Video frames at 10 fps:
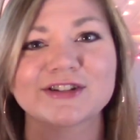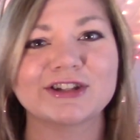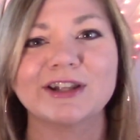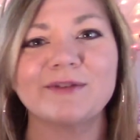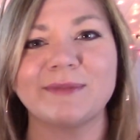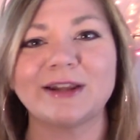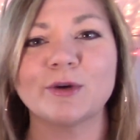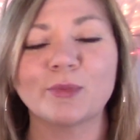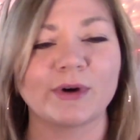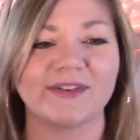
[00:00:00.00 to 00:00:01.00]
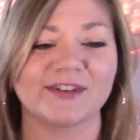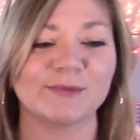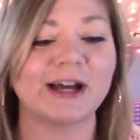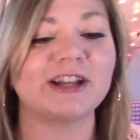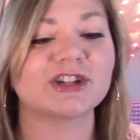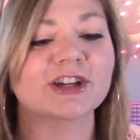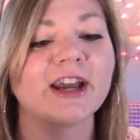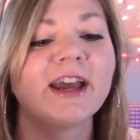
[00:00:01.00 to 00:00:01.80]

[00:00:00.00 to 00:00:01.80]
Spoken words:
Just love my little boy so much.